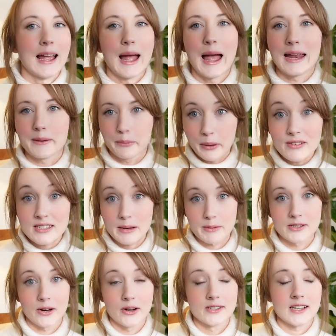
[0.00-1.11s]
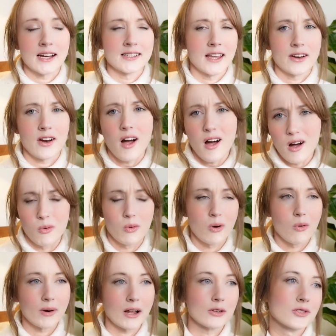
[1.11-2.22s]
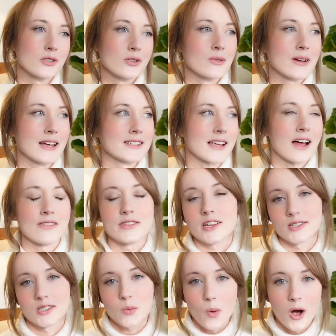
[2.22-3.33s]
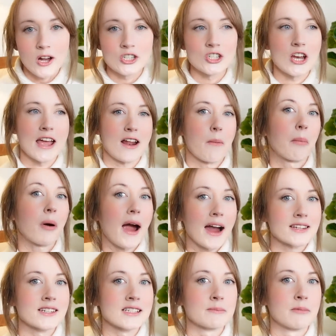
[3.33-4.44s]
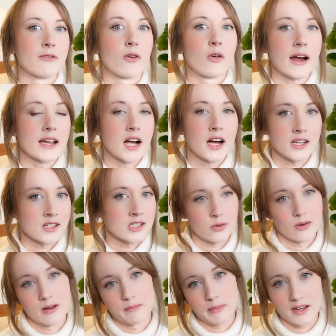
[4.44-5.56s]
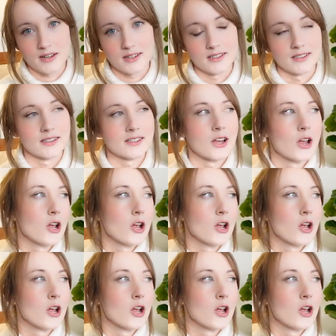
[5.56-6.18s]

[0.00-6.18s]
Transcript: And in previous episodes, I said, oh, well, what I'll do is I'll knit a swatch and I'll practice before I cut into it because,